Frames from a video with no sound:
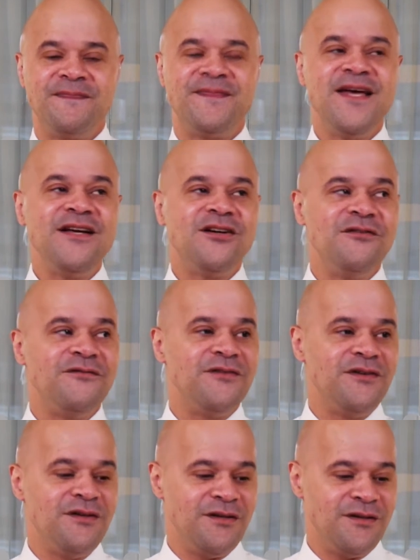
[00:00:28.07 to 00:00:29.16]
Think of
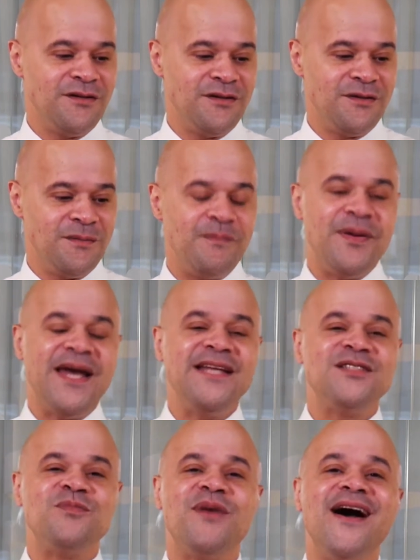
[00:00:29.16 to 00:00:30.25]

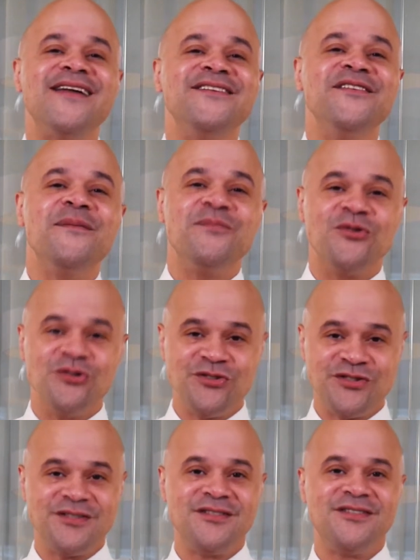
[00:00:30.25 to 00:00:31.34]
paint by
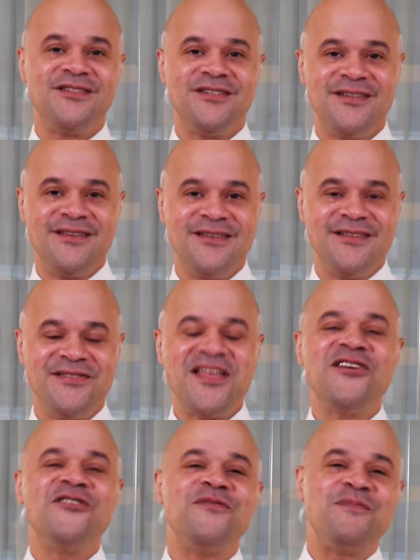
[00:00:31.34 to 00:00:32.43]
numbers.
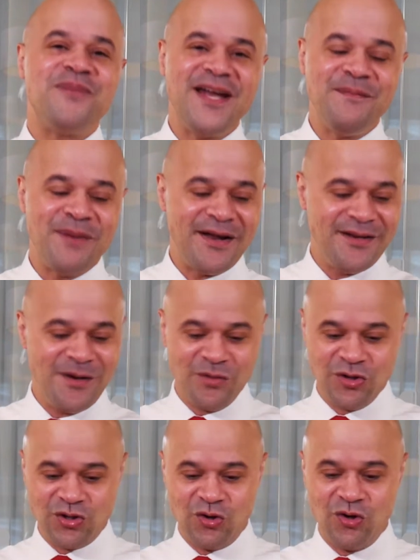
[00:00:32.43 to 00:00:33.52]
Think of paint by
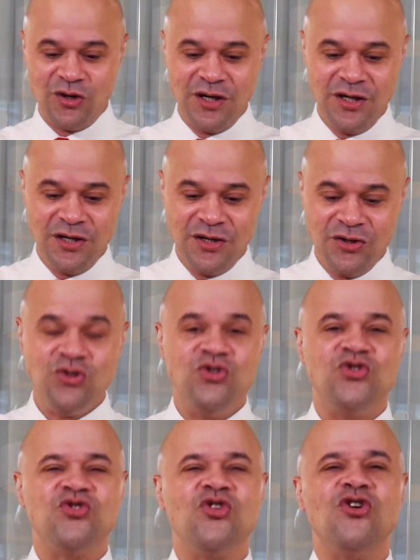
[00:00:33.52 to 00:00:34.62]
numbers or
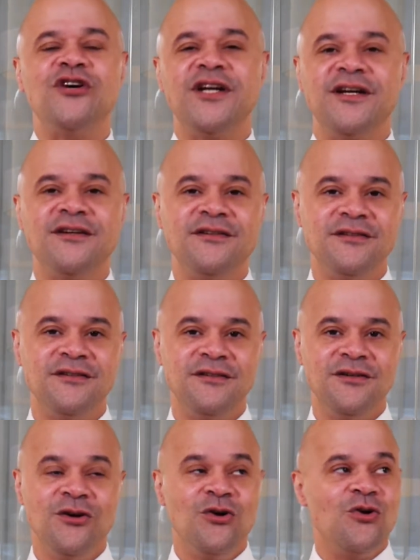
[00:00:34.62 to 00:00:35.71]
drawing
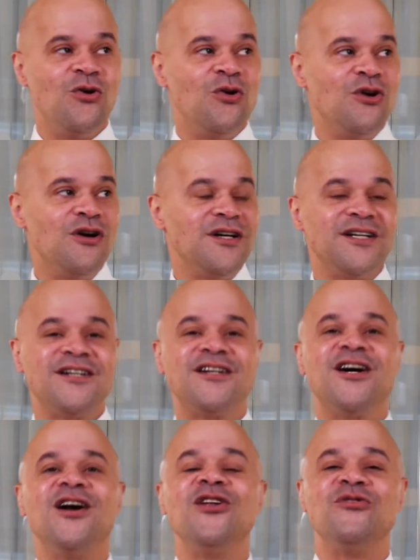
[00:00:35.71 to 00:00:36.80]
or
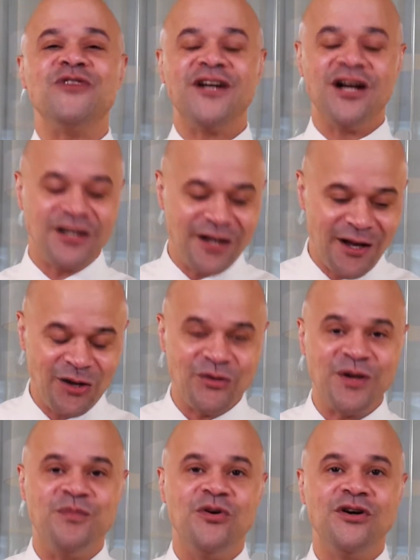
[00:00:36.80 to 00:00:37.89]
coloring, a
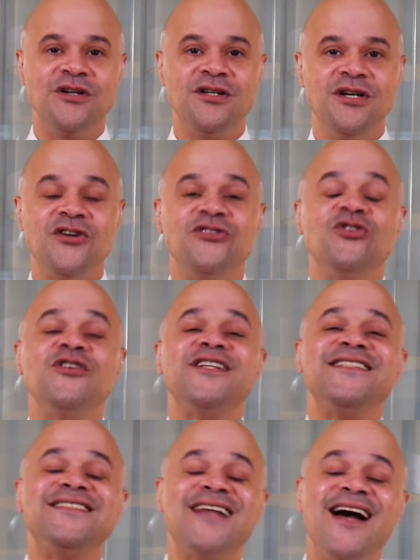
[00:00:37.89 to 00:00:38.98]
coloring book. You're
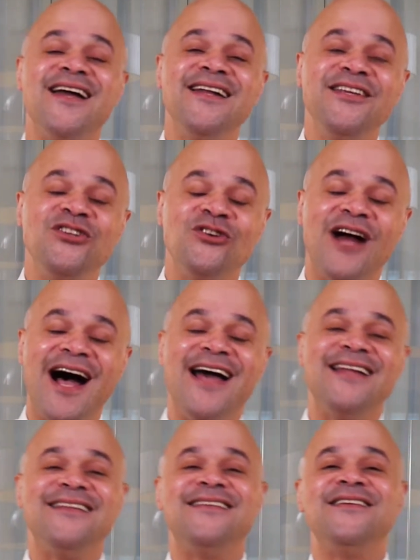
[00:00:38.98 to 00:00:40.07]
designing your
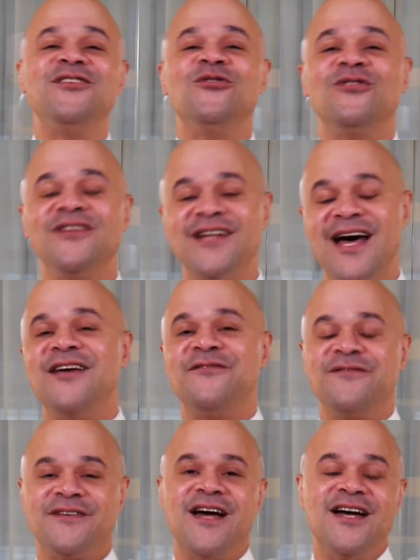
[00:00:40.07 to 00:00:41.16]
ideal
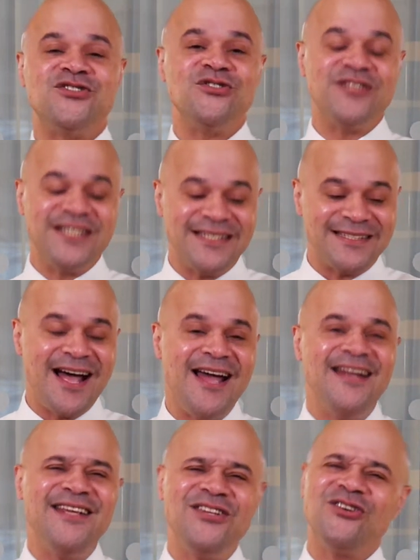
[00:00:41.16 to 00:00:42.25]
life, guys. You're
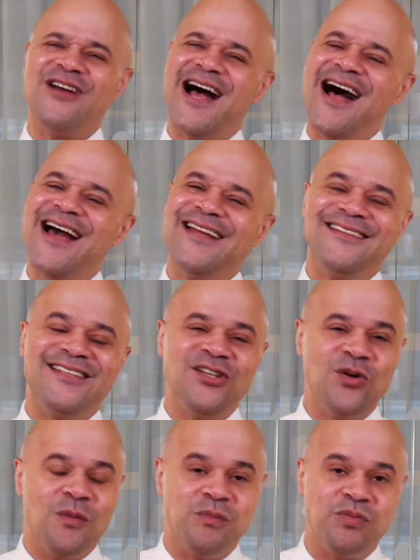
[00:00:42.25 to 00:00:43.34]
designing your
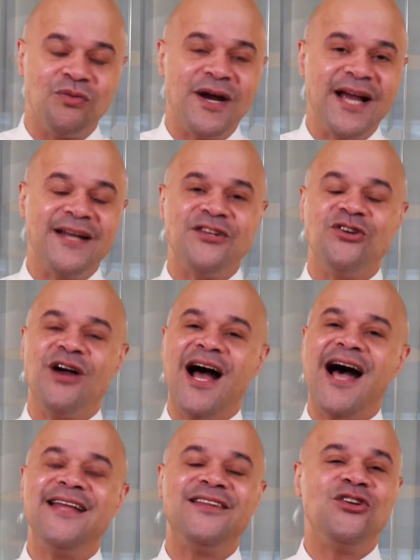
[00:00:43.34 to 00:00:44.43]
ideal brand and your
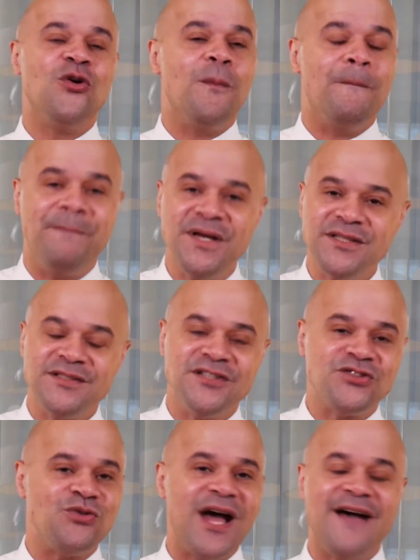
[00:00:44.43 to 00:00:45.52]
ideal business
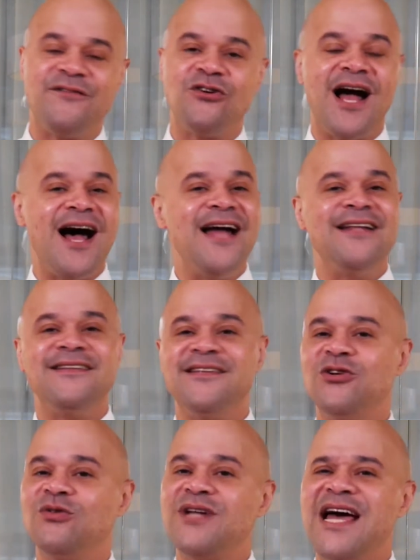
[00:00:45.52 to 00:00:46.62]
to have your
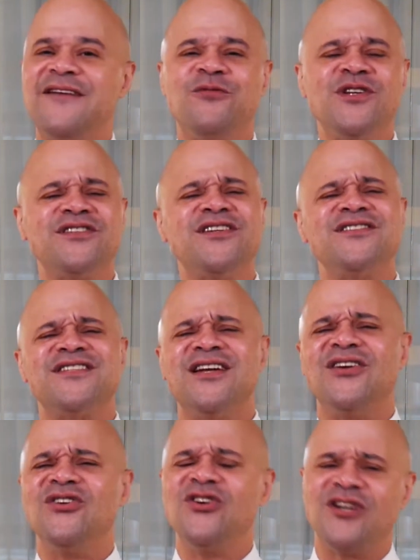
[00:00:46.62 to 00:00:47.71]
ideal life. What does
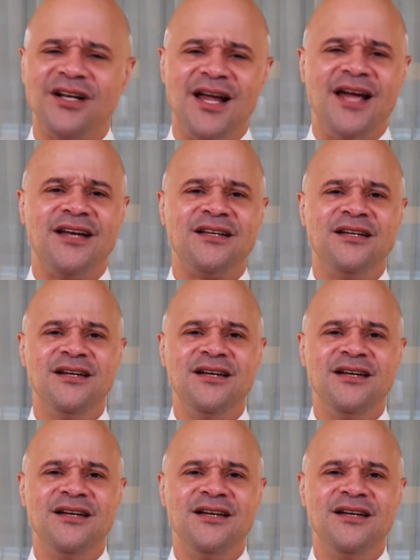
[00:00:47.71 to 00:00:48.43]
it look like?